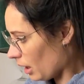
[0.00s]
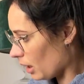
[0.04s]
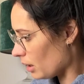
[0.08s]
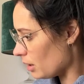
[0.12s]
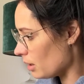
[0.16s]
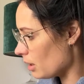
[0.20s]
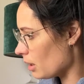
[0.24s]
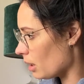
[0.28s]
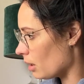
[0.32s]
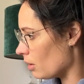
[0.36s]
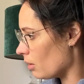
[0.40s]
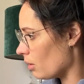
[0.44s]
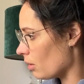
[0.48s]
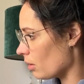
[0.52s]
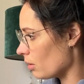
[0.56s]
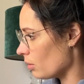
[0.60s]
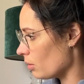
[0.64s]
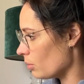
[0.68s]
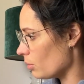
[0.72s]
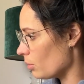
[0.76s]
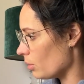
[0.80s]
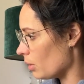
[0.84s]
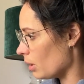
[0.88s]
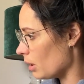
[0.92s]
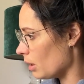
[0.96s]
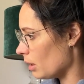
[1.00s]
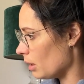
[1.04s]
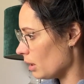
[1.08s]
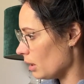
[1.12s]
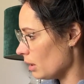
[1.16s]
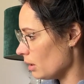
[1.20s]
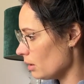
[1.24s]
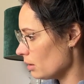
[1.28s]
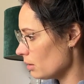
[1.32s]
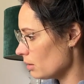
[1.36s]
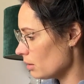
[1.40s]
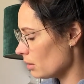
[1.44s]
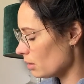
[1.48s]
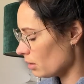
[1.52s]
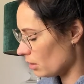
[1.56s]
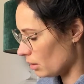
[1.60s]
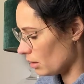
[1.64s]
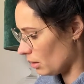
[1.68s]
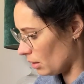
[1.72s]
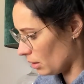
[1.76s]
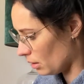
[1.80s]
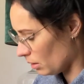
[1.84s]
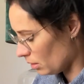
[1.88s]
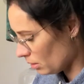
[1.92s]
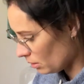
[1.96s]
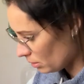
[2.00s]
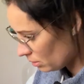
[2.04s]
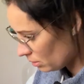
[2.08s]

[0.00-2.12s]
did unlock all the things, yeah.